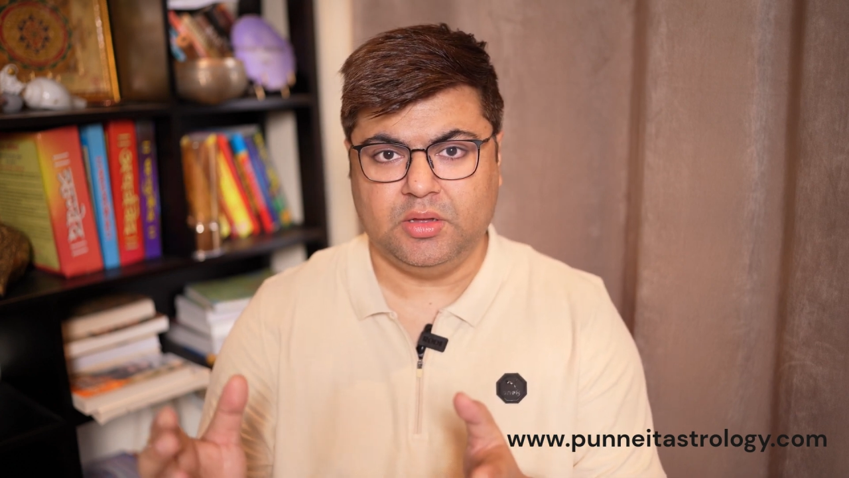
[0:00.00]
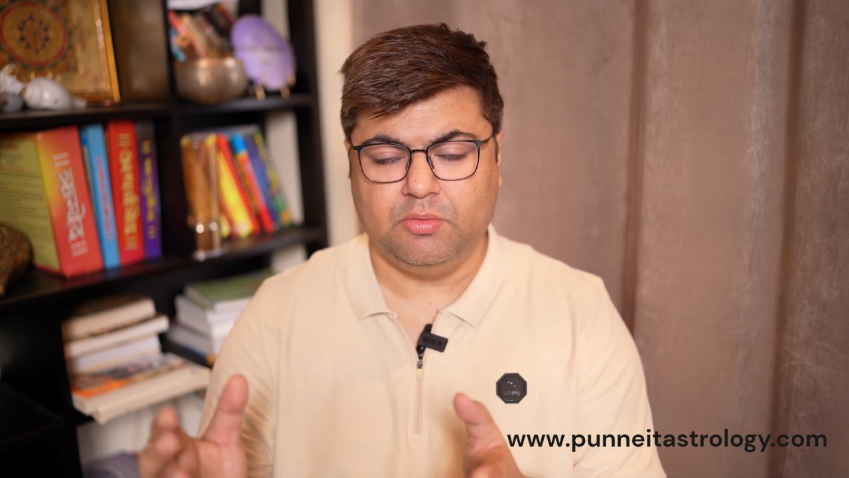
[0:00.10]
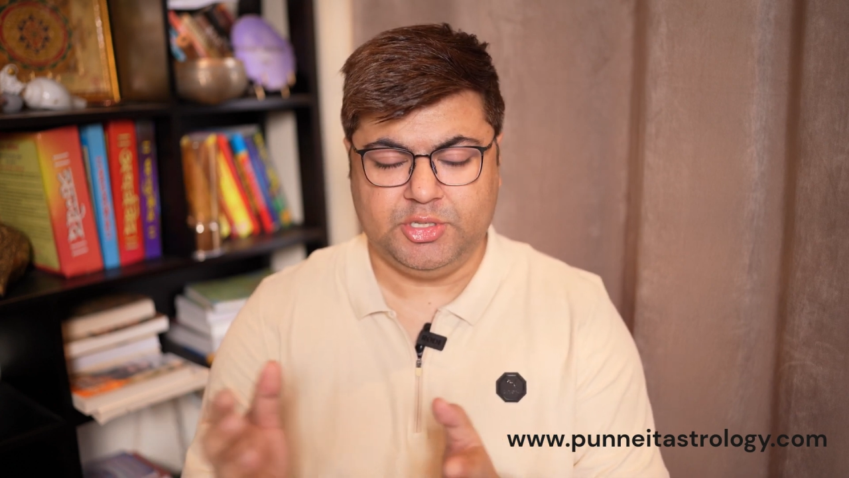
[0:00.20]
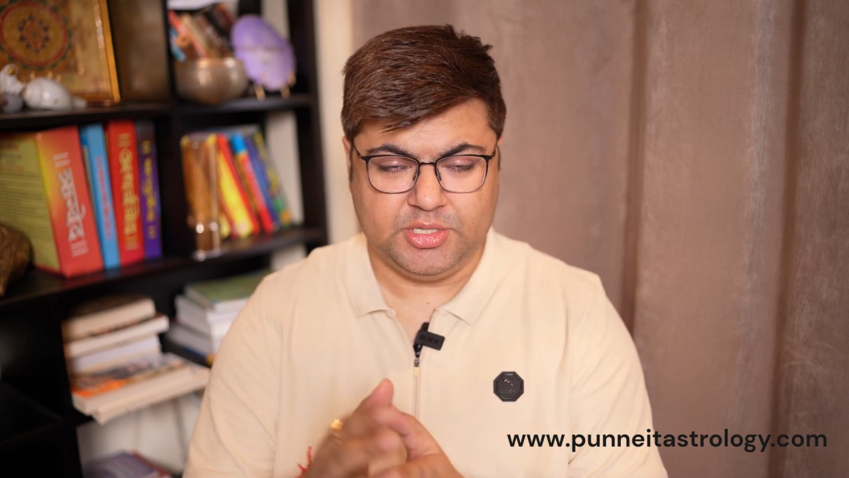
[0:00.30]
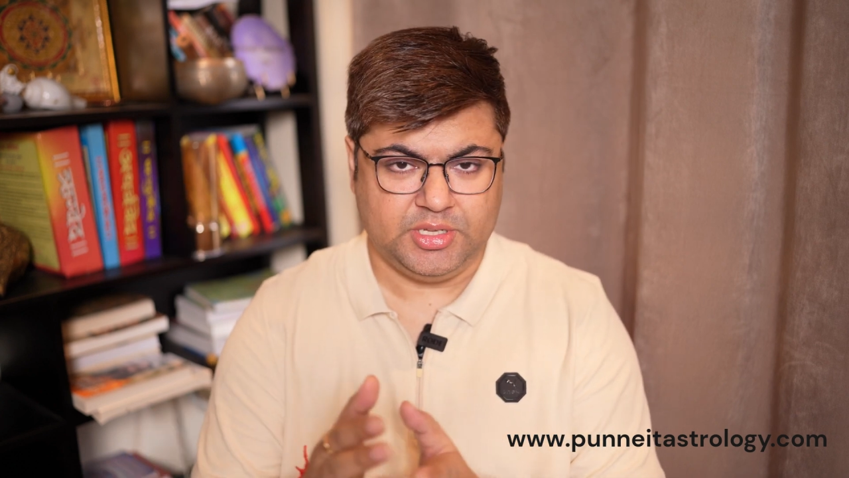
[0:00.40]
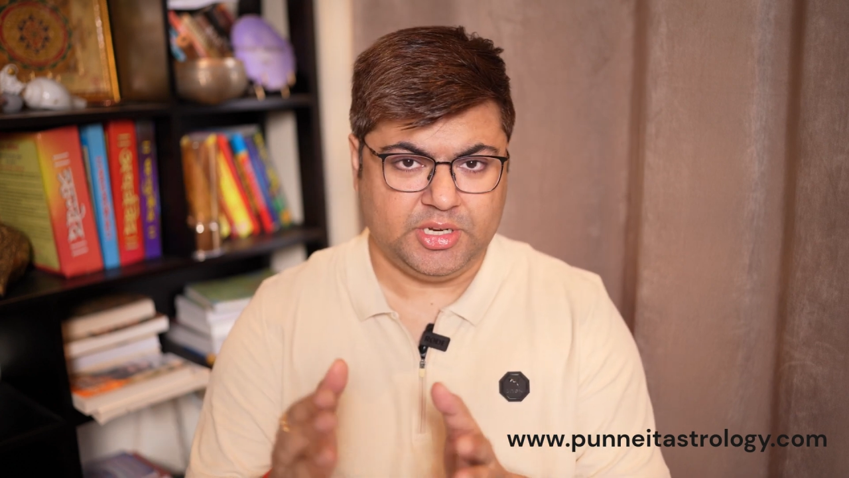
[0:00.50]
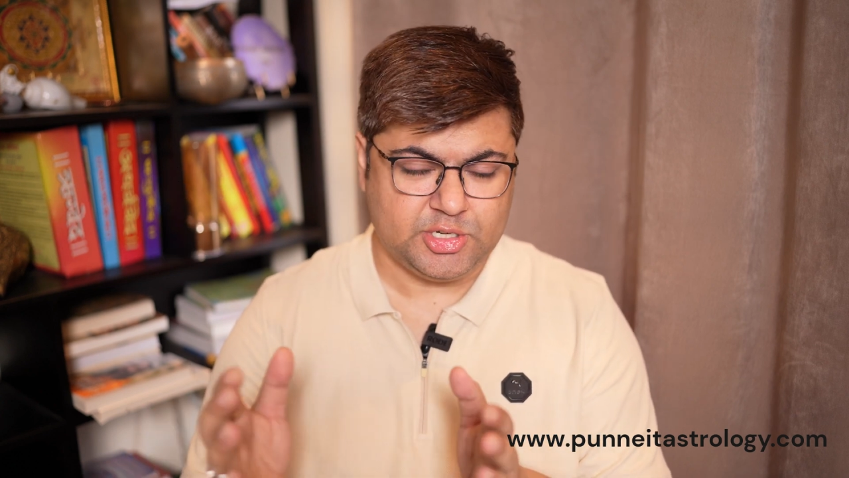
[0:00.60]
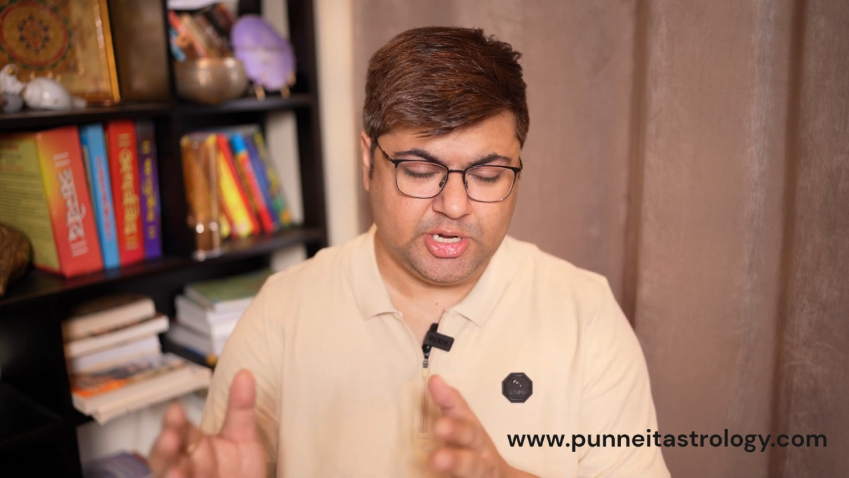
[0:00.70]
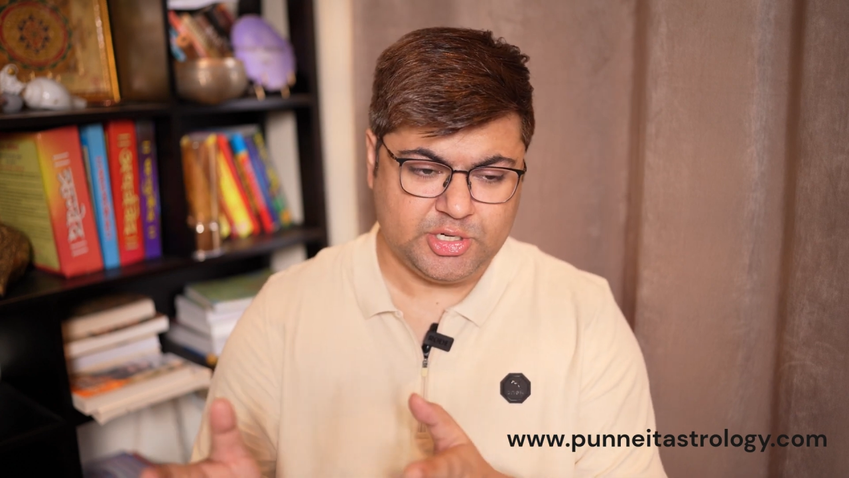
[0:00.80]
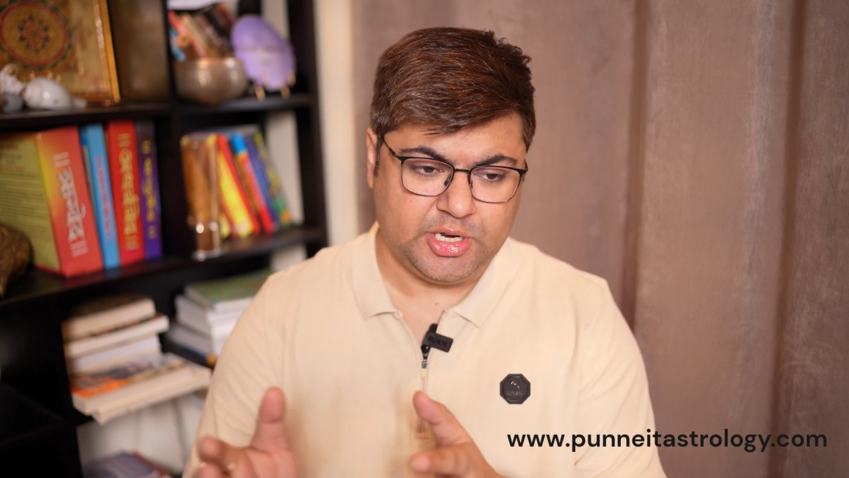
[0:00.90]
which is in
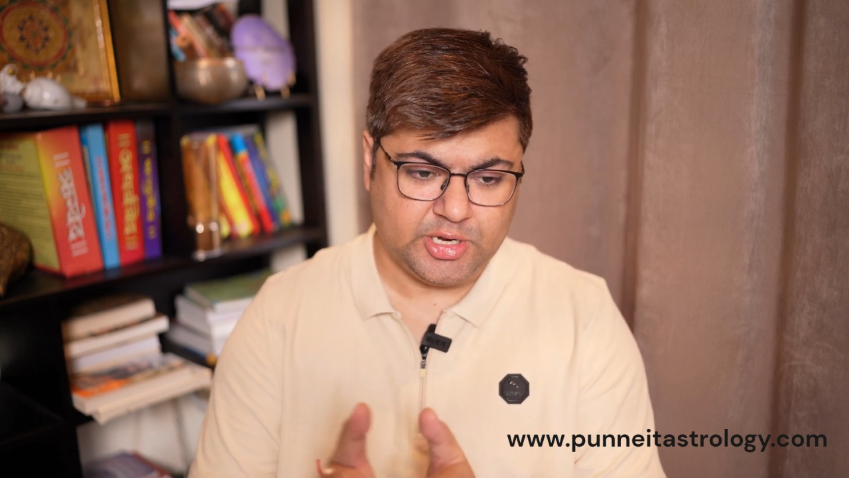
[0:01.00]
Ashlesha